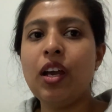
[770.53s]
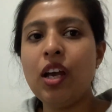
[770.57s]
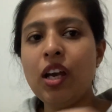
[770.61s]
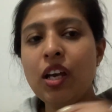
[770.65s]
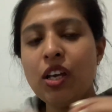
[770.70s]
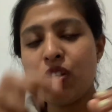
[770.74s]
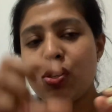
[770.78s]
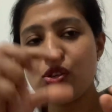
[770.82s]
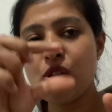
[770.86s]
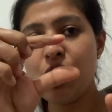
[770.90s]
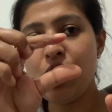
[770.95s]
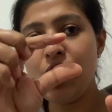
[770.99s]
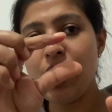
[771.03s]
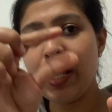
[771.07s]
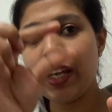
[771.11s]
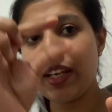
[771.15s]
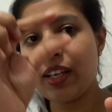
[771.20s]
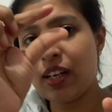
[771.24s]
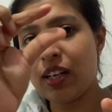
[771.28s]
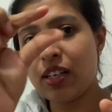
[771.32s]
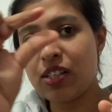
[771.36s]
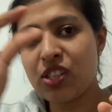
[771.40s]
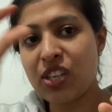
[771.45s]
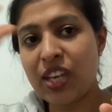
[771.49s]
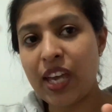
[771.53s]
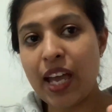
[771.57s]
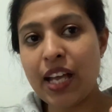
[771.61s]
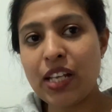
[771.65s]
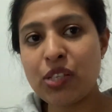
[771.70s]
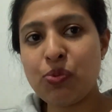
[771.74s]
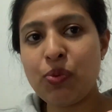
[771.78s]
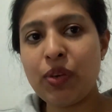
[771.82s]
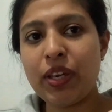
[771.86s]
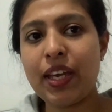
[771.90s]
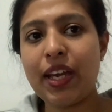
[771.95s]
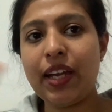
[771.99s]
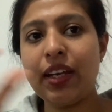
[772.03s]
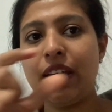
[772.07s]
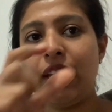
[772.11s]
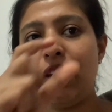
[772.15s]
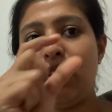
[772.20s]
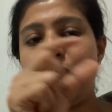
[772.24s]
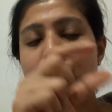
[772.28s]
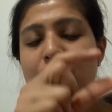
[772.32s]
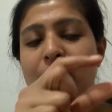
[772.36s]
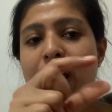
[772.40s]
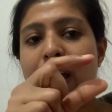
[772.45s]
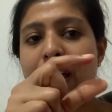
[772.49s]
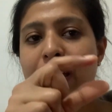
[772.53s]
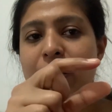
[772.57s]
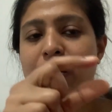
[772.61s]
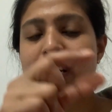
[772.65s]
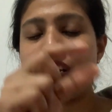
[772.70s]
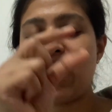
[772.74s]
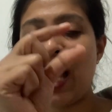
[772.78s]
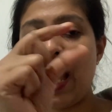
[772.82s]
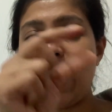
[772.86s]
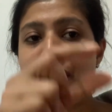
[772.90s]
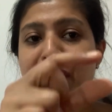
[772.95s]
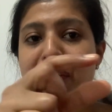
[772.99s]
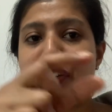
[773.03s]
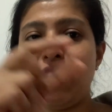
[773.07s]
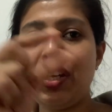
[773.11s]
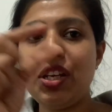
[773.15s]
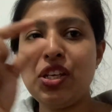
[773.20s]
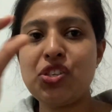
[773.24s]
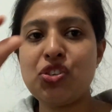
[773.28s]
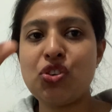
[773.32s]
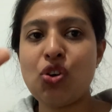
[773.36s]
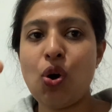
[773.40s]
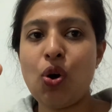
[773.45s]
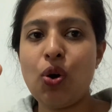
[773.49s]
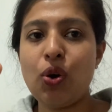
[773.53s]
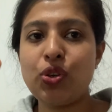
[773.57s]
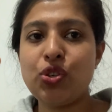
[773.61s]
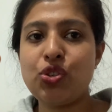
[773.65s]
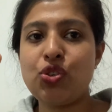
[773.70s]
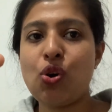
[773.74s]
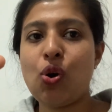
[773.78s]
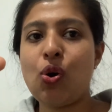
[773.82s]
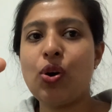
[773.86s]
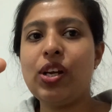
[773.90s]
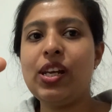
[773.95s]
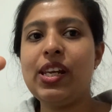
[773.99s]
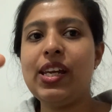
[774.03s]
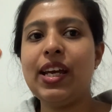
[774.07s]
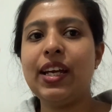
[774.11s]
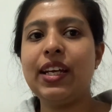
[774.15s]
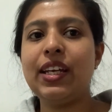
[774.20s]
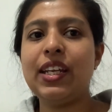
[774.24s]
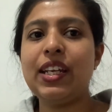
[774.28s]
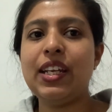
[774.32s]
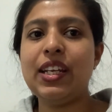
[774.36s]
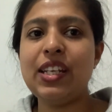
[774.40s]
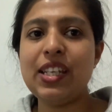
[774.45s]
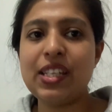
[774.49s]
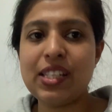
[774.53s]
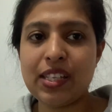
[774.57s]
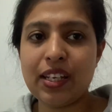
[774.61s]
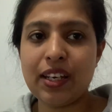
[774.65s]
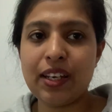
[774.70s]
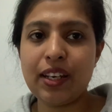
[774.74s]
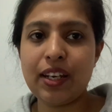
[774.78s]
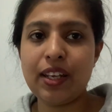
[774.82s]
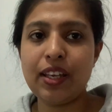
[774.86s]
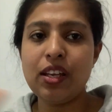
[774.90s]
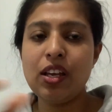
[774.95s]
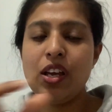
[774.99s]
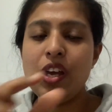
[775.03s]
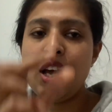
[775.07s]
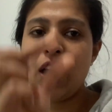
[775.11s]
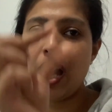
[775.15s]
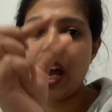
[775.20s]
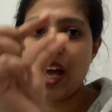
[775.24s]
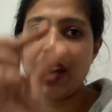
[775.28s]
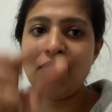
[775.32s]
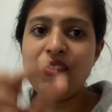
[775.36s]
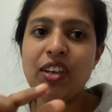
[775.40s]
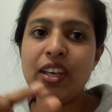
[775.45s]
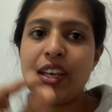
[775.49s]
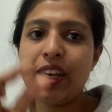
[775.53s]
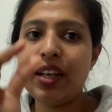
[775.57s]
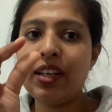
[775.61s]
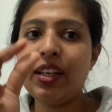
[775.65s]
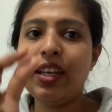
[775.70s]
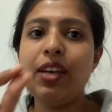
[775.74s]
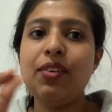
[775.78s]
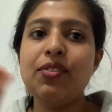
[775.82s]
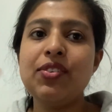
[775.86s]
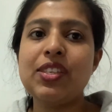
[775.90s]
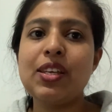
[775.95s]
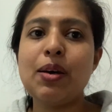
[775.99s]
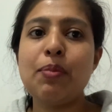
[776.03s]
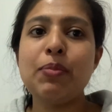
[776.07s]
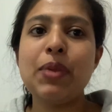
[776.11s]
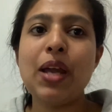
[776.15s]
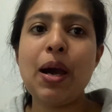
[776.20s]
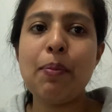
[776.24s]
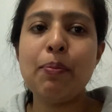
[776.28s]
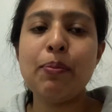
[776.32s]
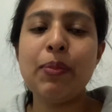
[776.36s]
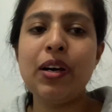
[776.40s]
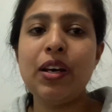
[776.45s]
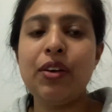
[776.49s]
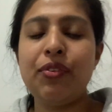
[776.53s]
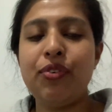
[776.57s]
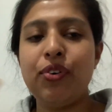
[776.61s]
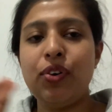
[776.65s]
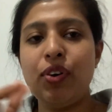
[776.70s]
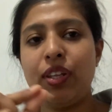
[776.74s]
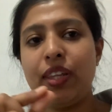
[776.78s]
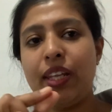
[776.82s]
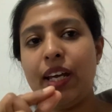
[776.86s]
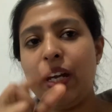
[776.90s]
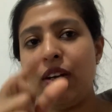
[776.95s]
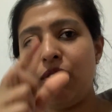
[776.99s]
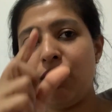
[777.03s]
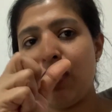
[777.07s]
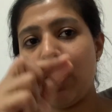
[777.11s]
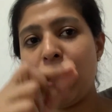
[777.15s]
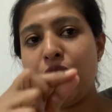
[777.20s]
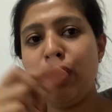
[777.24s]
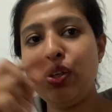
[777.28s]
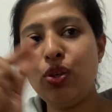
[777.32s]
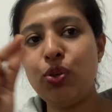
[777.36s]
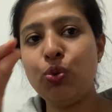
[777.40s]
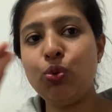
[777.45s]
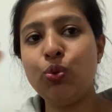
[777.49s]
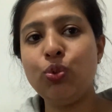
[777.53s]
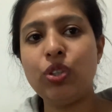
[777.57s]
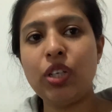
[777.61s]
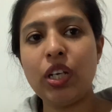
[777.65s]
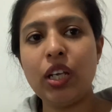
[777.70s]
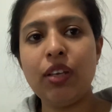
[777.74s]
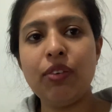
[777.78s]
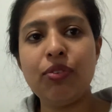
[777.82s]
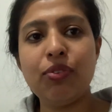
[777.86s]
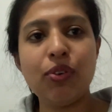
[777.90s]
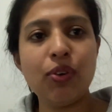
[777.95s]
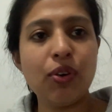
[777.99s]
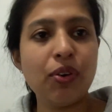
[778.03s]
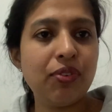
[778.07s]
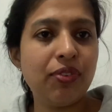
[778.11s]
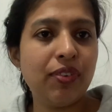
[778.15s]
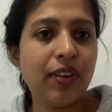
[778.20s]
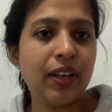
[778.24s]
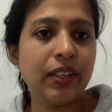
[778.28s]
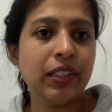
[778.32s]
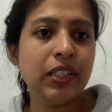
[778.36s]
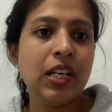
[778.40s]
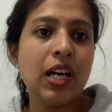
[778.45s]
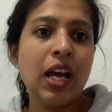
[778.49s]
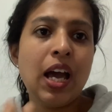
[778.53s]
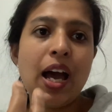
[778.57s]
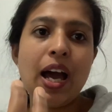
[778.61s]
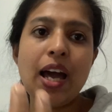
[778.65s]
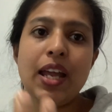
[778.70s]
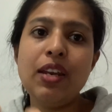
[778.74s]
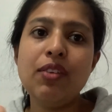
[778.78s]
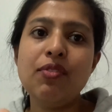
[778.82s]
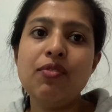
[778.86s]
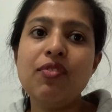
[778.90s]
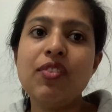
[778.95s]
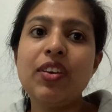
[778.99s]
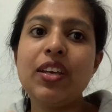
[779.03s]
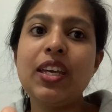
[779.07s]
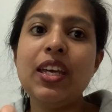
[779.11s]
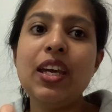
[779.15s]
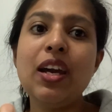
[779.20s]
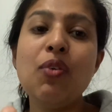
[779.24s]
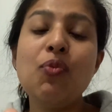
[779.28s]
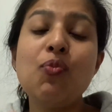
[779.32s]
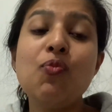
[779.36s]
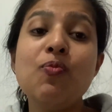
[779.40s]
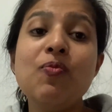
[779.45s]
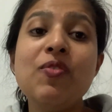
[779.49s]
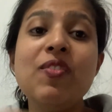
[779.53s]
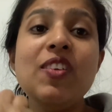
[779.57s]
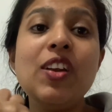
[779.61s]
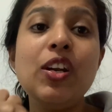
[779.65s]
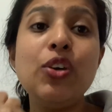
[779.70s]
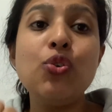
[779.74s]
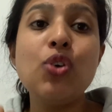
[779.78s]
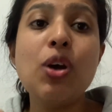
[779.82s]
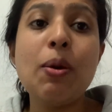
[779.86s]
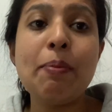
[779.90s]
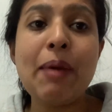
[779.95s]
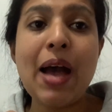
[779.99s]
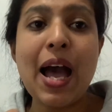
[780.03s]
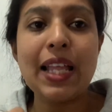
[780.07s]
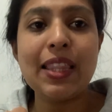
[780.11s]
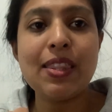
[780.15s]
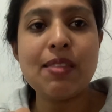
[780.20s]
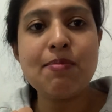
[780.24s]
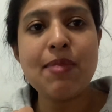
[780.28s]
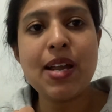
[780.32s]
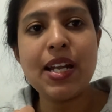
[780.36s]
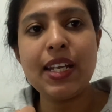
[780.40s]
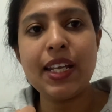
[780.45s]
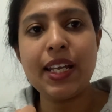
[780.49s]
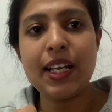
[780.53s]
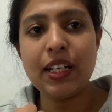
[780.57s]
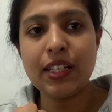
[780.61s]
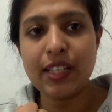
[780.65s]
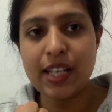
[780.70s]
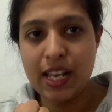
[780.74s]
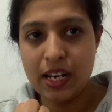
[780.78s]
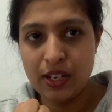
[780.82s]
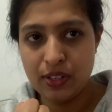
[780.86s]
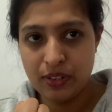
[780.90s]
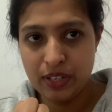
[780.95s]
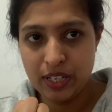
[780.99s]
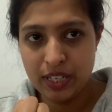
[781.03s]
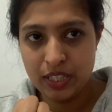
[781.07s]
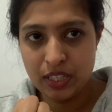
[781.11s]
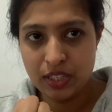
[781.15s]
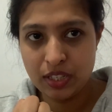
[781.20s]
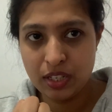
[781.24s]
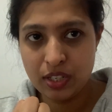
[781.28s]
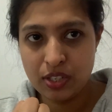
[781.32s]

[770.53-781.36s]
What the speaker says: So like scales we can give, like agree, strongly agree, disagree, and we can give some number for that, 1, 2, 3, 4, 5, and here we will do a mathematical calculation.